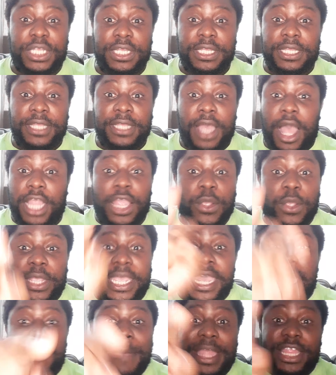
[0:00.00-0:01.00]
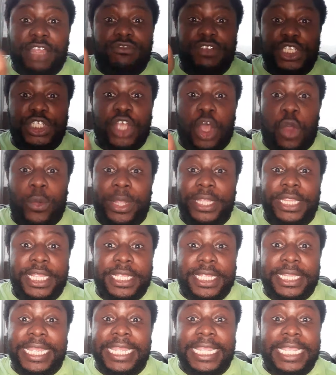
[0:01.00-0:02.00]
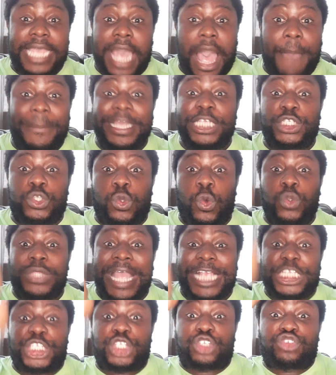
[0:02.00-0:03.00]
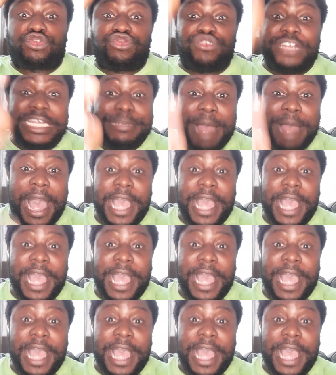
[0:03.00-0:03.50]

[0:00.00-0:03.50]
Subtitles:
I don't care about the result in the League Cup. He scored that screamer.